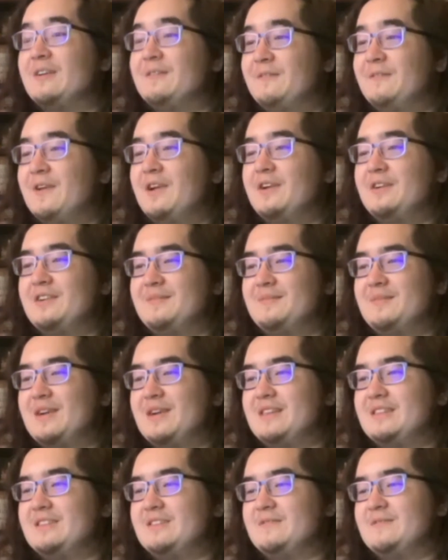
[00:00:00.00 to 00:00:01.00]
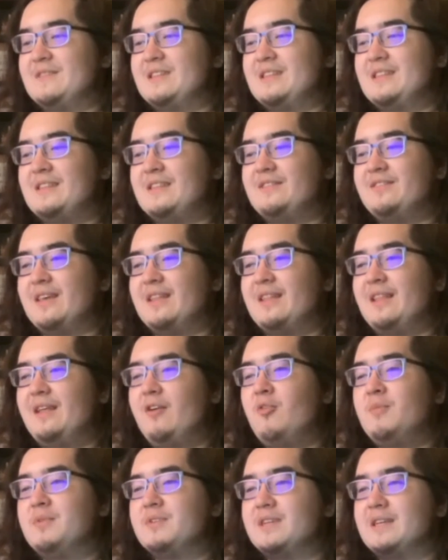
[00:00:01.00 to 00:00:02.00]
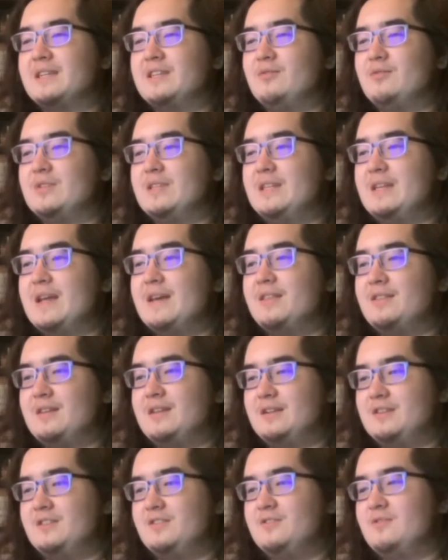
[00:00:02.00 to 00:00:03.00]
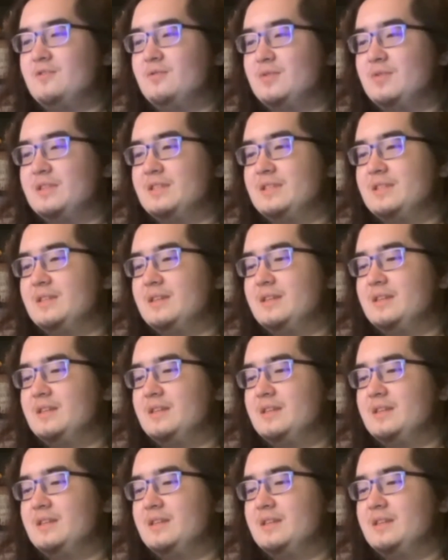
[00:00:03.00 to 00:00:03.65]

very impressive, and it's almost like it was nothing too, which is